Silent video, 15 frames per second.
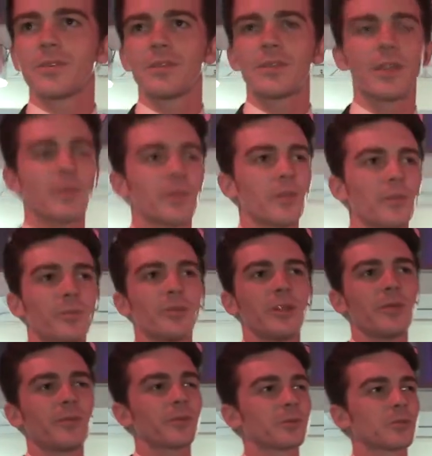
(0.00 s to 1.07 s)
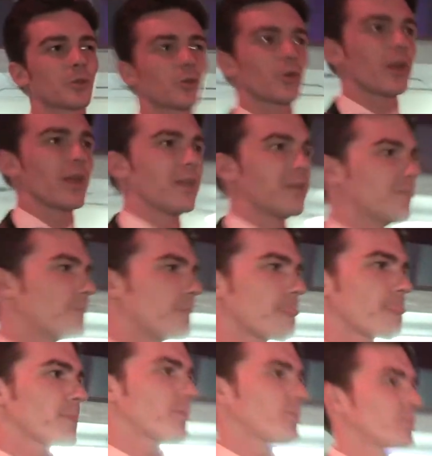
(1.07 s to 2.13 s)
The, the Beliebers are great.
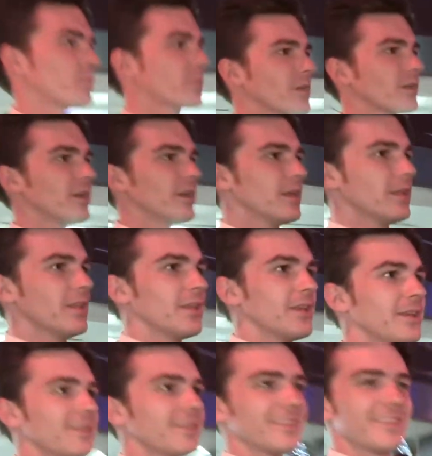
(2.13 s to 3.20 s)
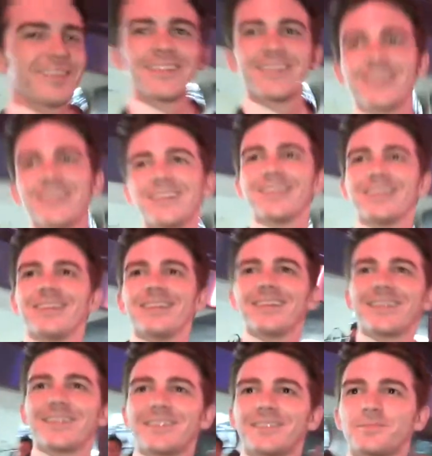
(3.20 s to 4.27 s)
So you guys are coming to a,
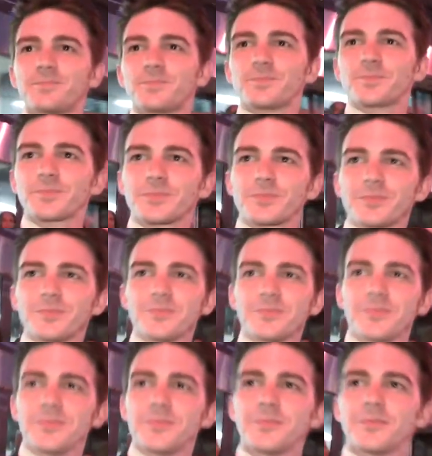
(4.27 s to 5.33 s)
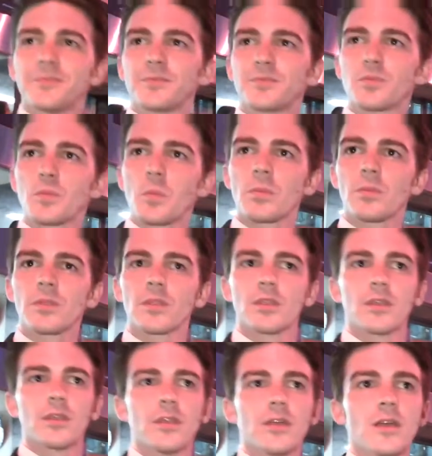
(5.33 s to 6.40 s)
a happy medium, or some of them
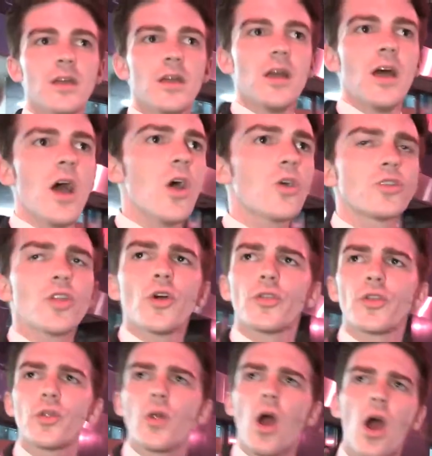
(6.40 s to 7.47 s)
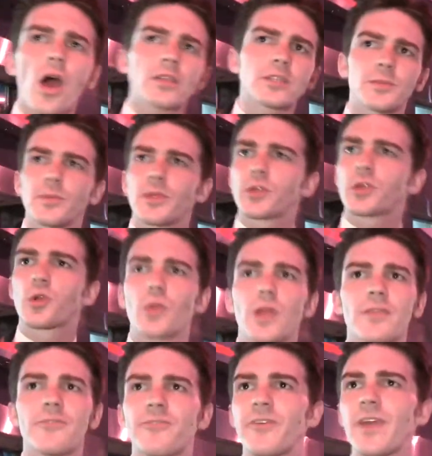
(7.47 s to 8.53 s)
here? Oh no, they're friends, awesome. So. They're
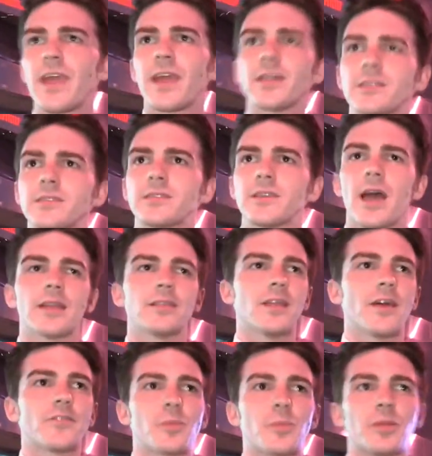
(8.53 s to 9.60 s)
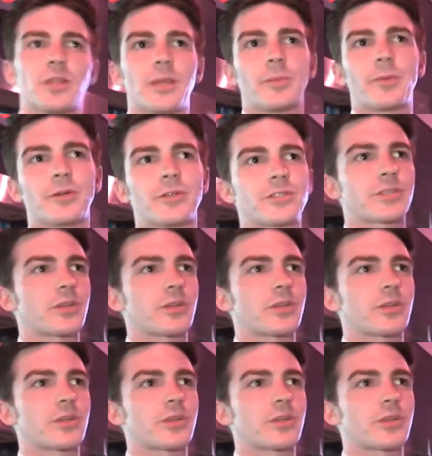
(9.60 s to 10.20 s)
great fans. I love the Beliebers.